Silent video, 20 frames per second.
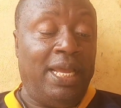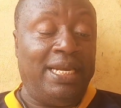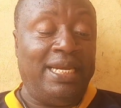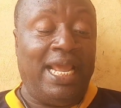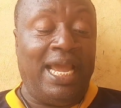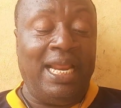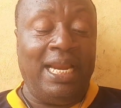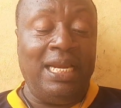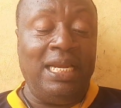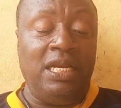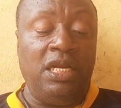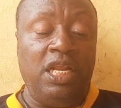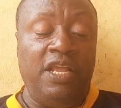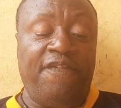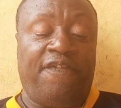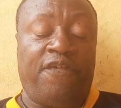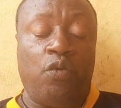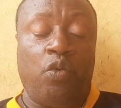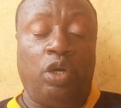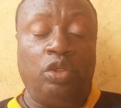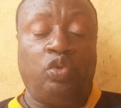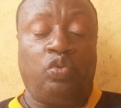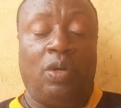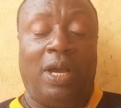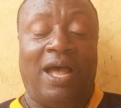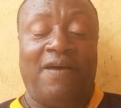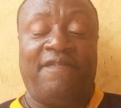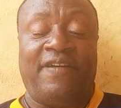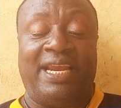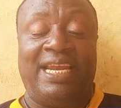Then, if you want to
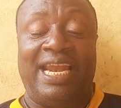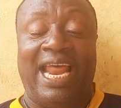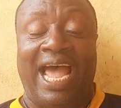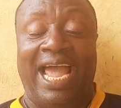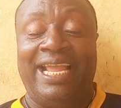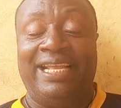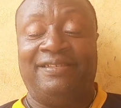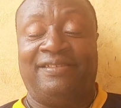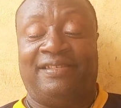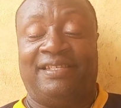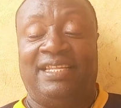have a nice